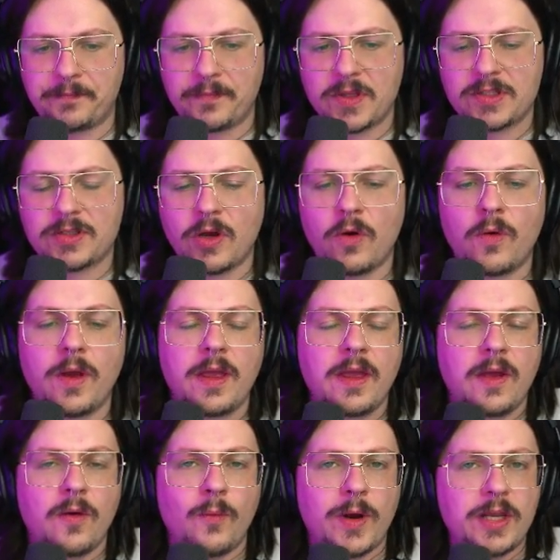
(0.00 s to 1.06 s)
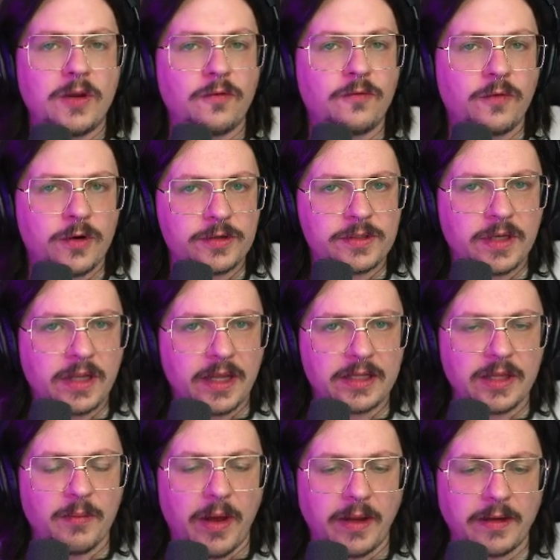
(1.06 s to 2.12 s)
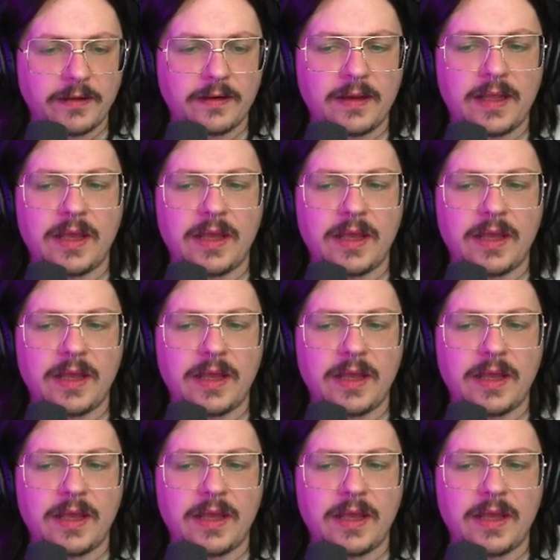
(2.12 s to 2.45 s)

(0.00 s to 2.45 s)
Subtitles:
So when you first click the button,